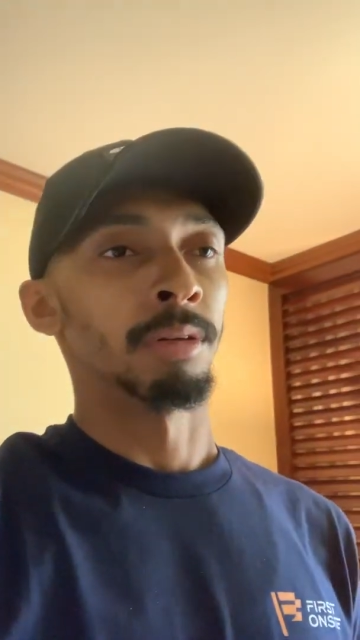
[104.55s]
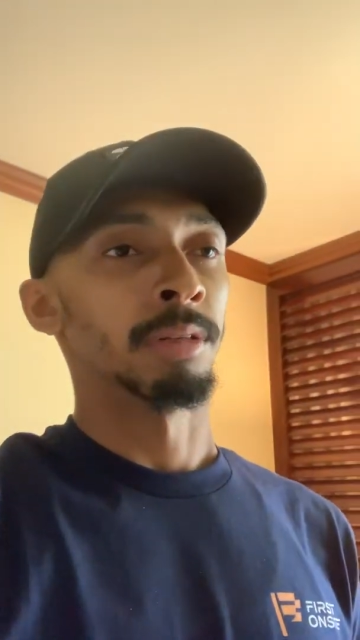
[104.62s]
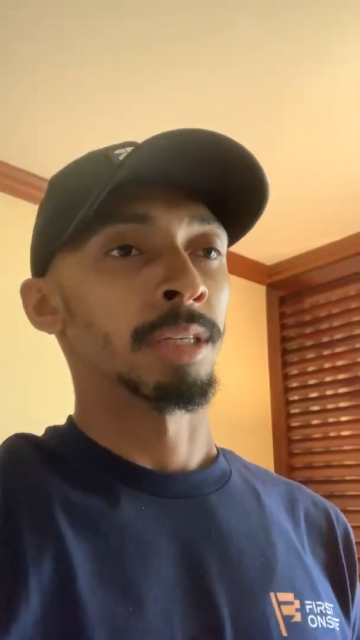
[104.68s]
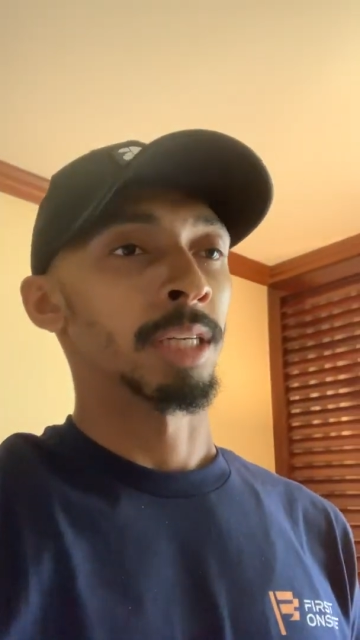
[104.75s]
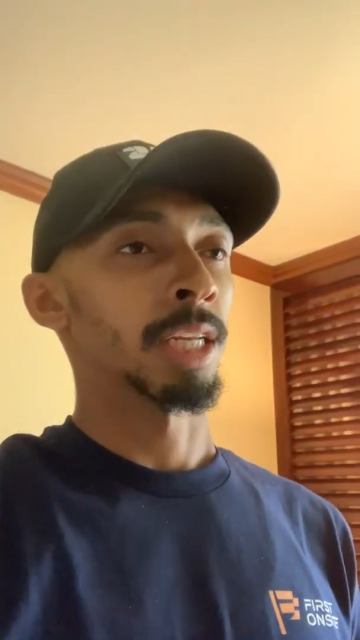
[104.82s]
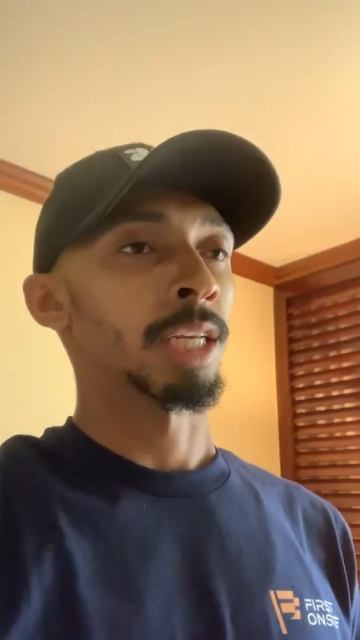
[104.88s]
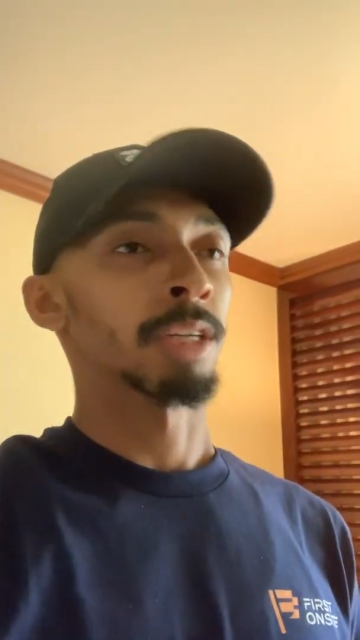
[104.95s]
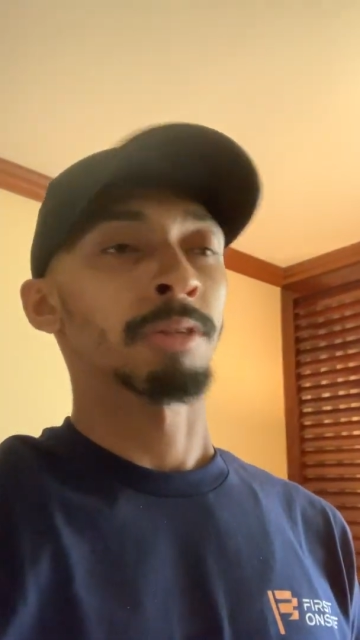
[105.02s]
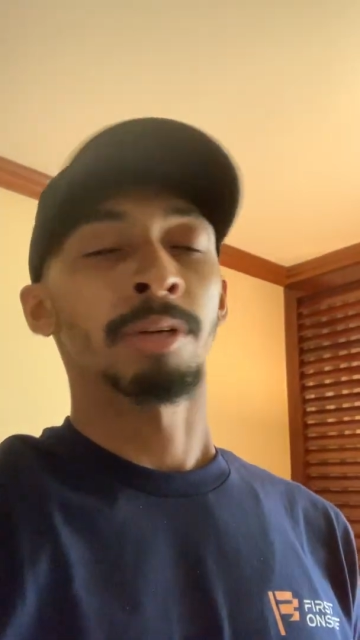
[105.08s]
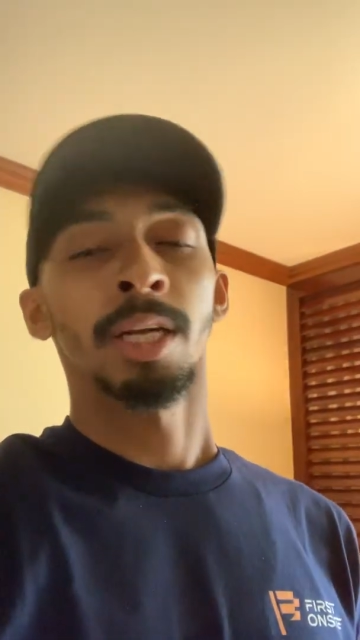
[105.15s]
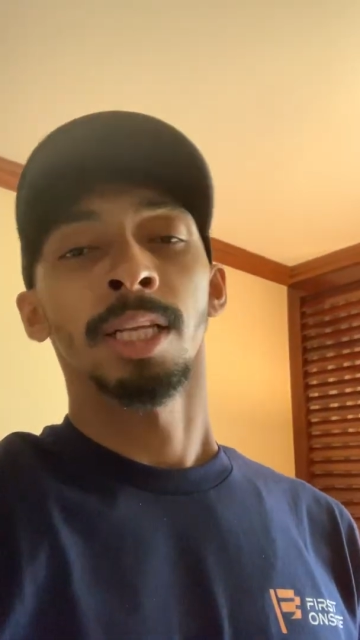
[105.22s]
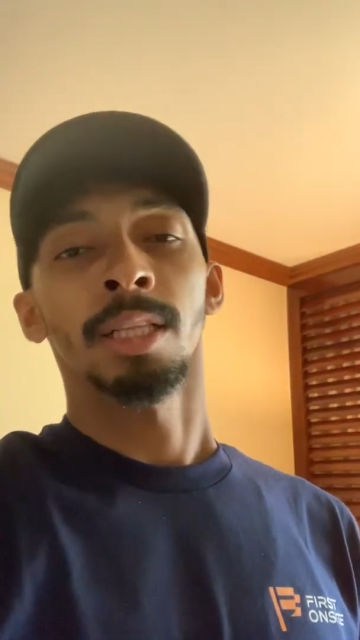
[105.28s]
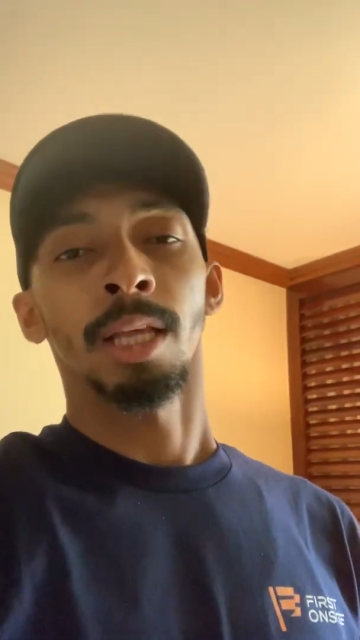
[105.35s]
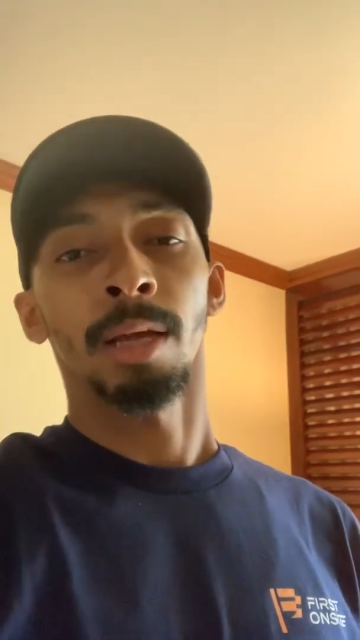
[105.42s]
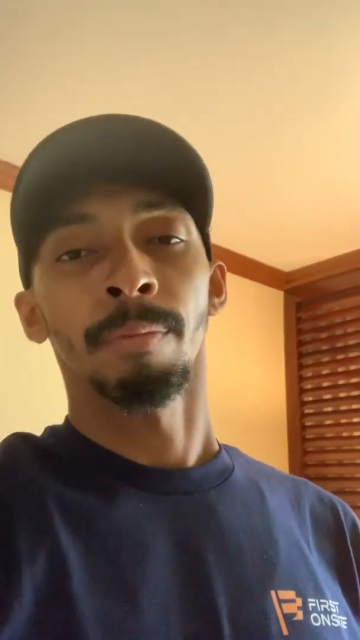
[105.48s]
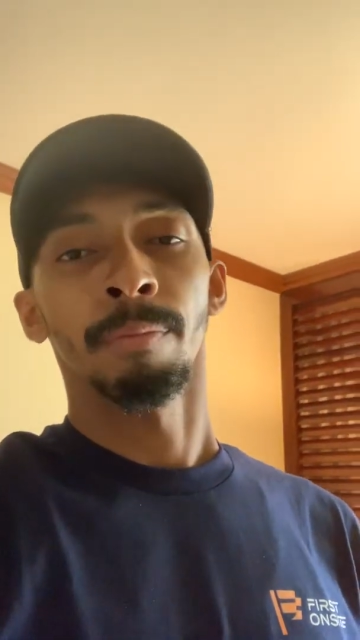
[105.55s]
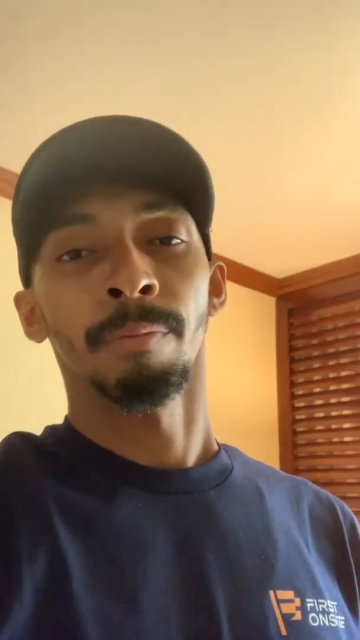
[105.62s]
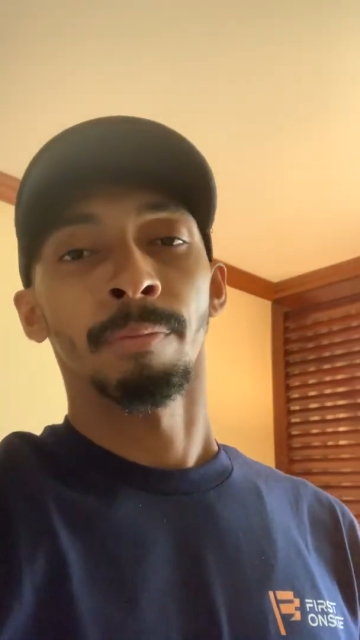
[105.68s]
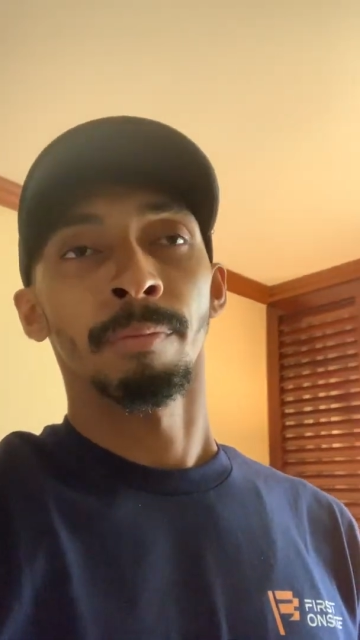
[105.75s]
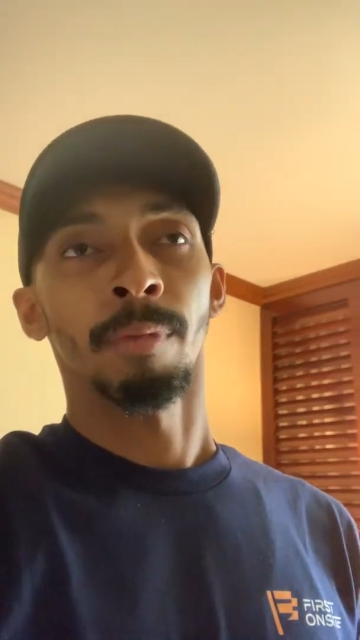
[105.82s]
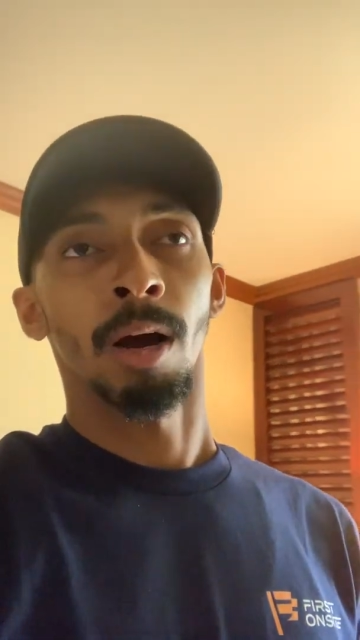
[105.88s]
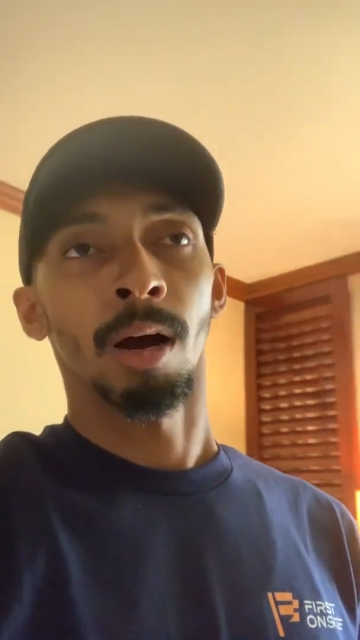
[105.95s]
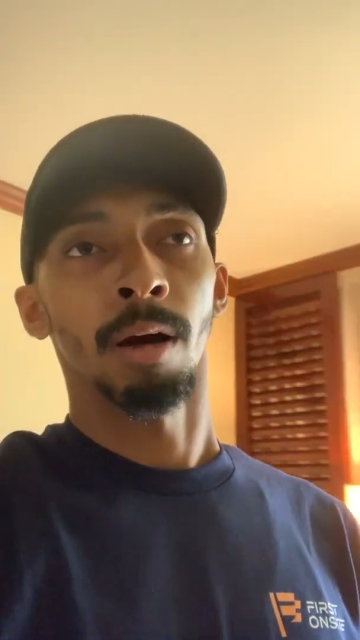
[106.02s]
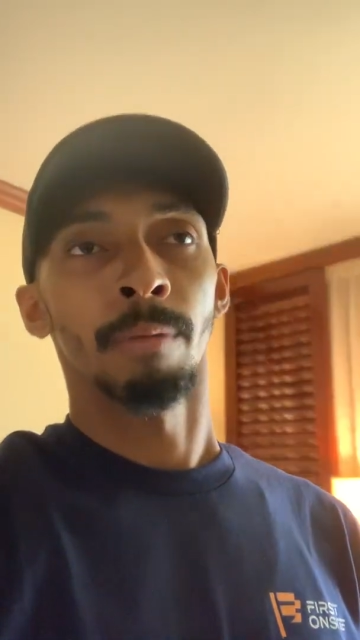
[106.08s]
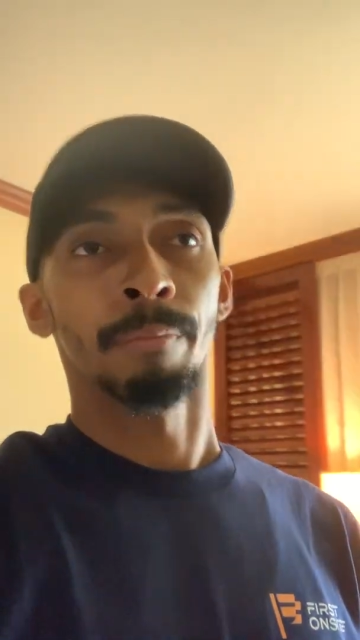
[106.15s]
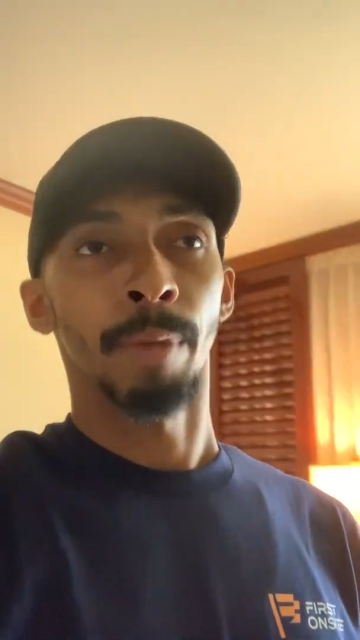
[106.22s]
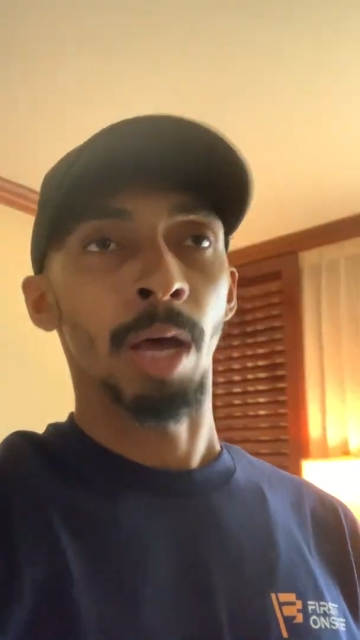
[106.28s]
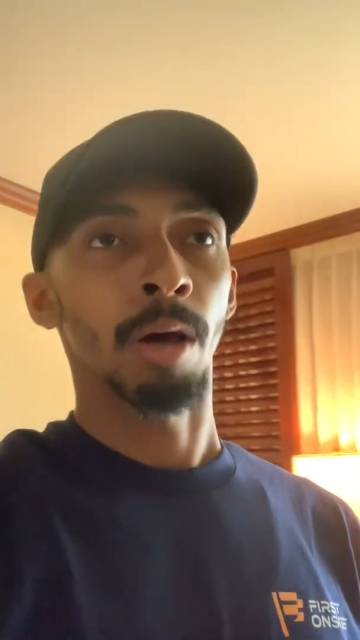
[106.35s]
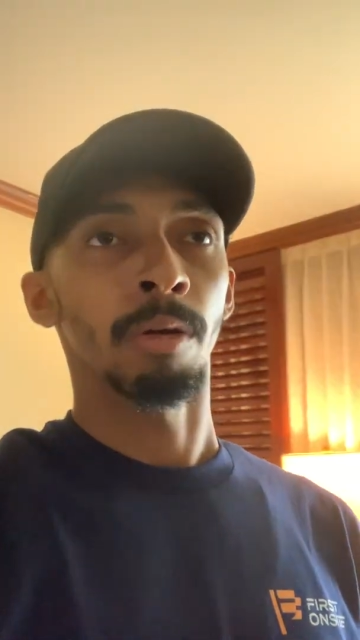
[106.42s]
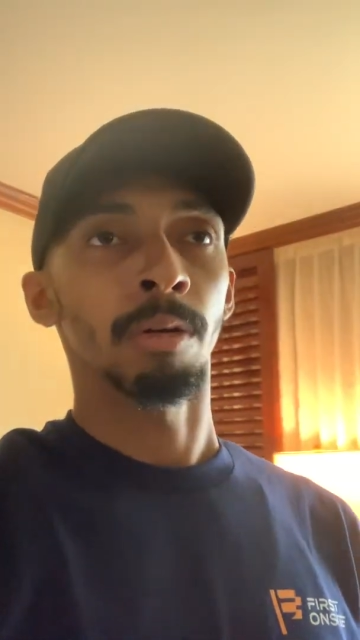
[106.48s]
He didn't create them
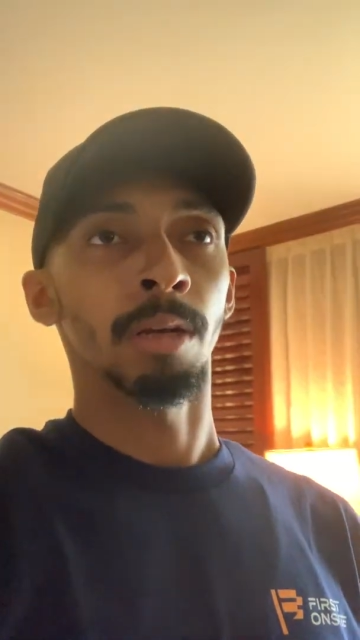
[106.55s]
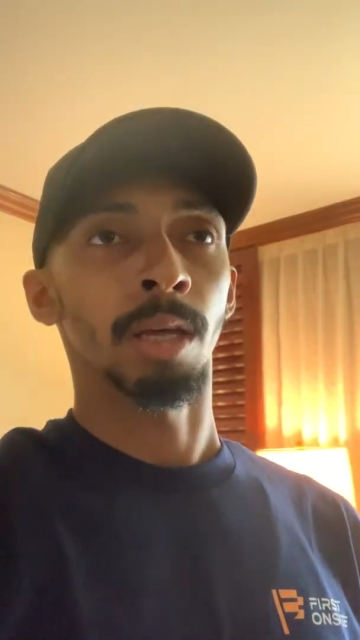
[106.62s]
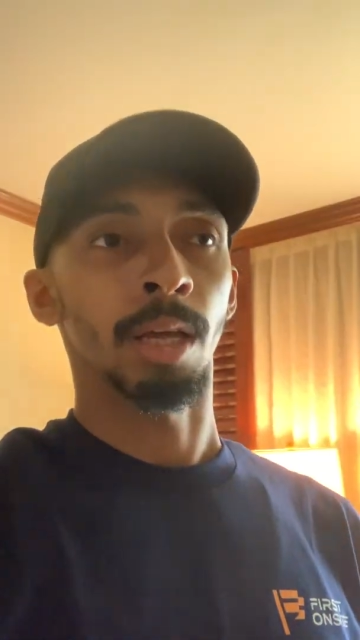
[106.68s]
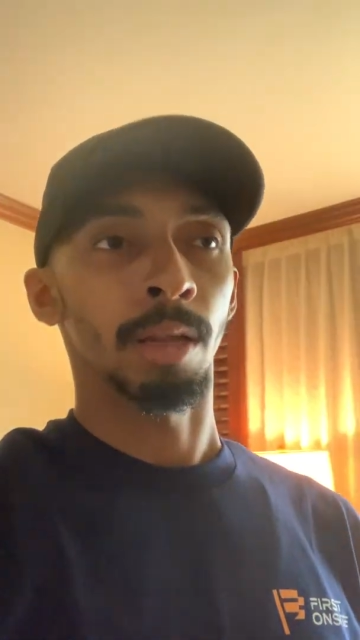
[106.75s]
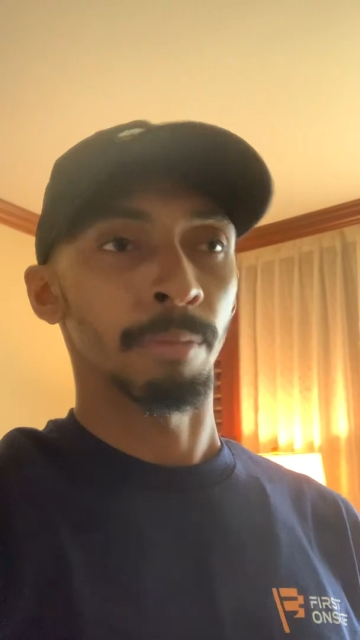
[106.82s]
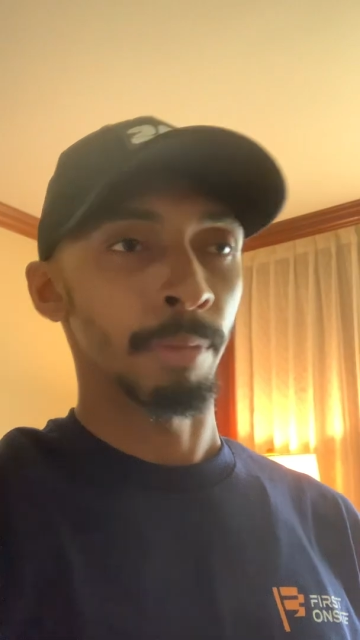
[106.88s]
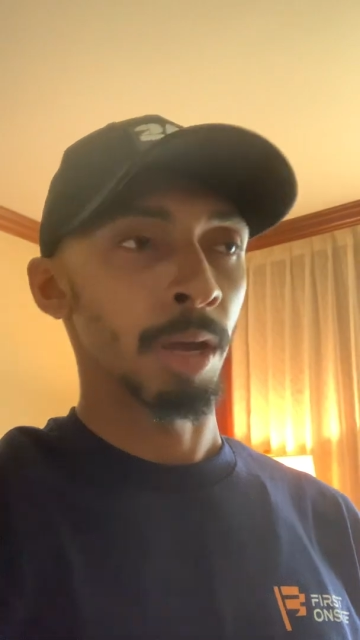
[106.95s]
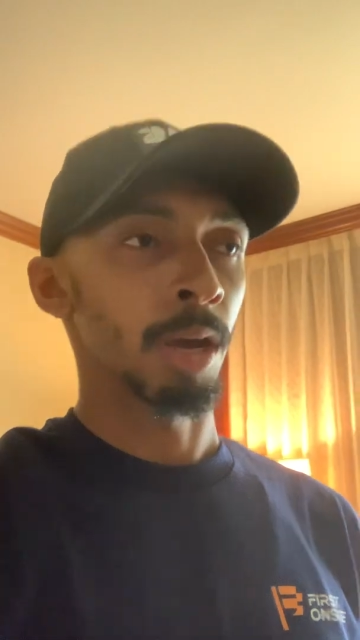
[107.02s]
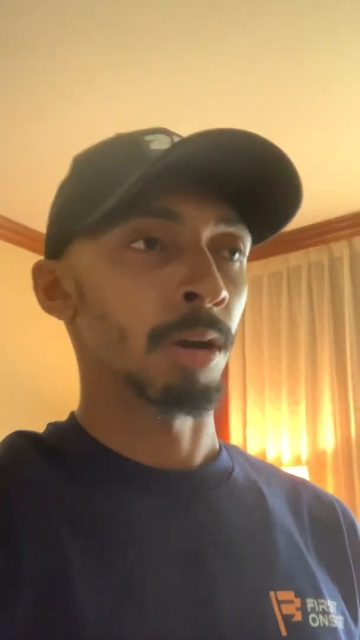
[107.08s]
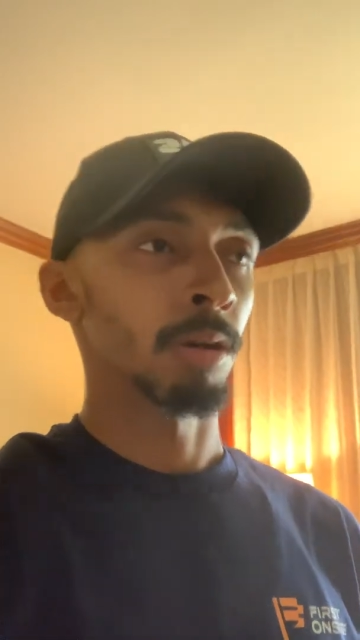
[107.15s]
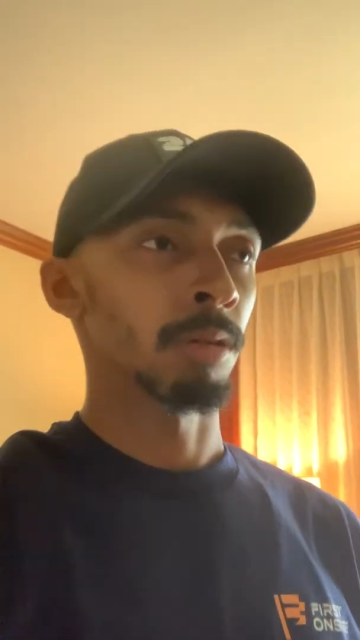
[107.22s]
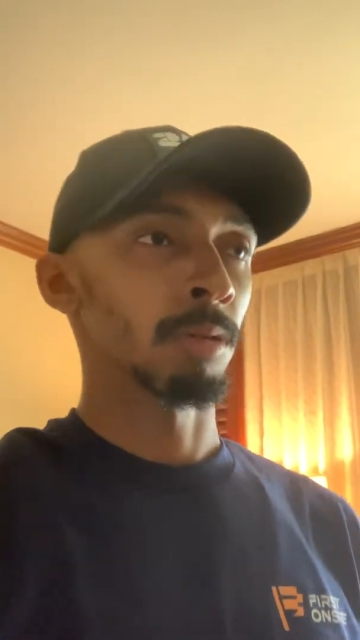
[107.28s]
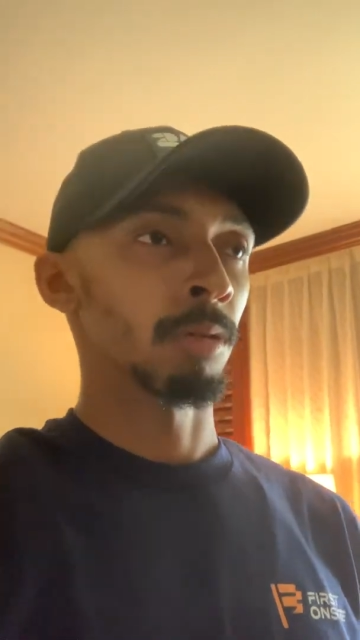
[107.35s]
male and male,